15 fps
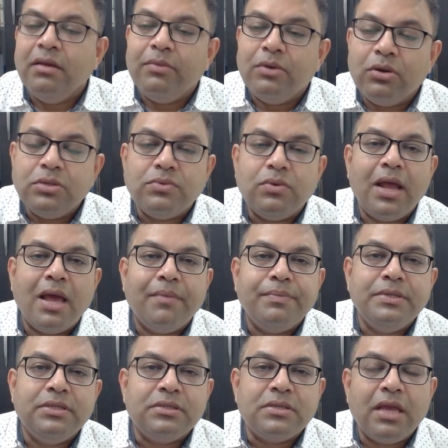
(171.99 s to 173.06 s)
Because what
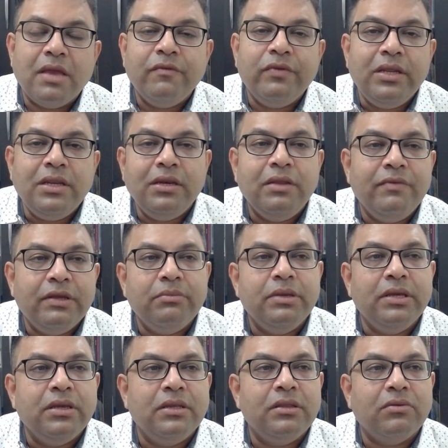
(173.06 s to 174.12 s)
happens is every living
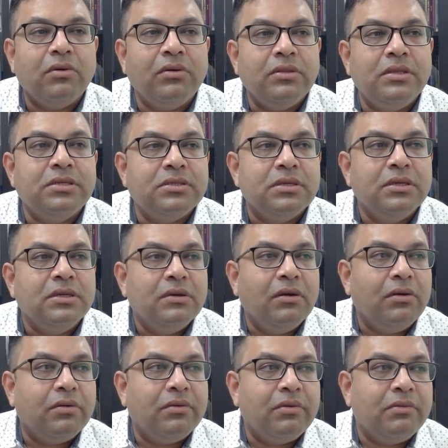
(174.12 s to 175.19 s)
being on
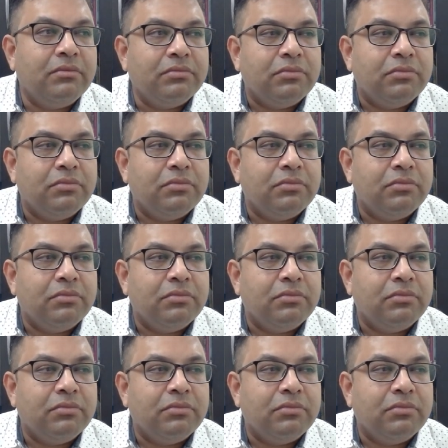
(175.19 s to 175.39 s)
the